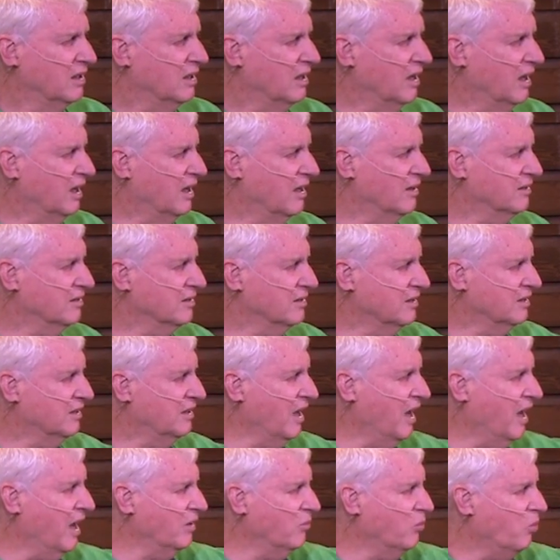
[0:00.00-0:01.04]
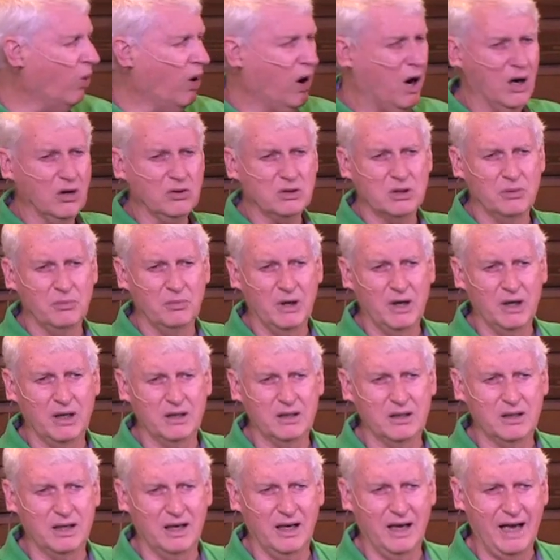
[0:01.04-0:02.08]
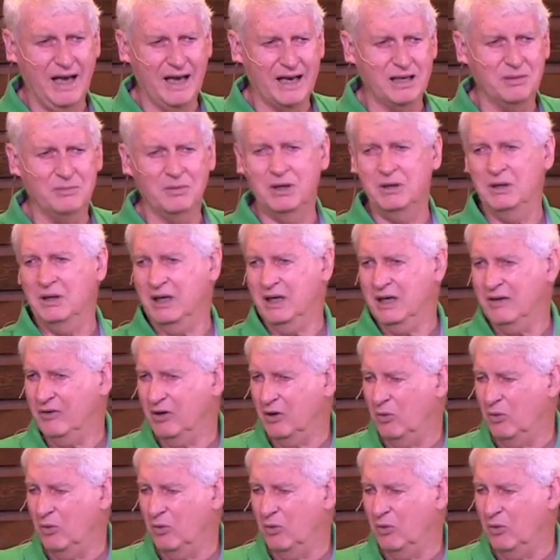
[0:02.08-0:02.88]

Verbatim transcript: God walked among Adam and Eve.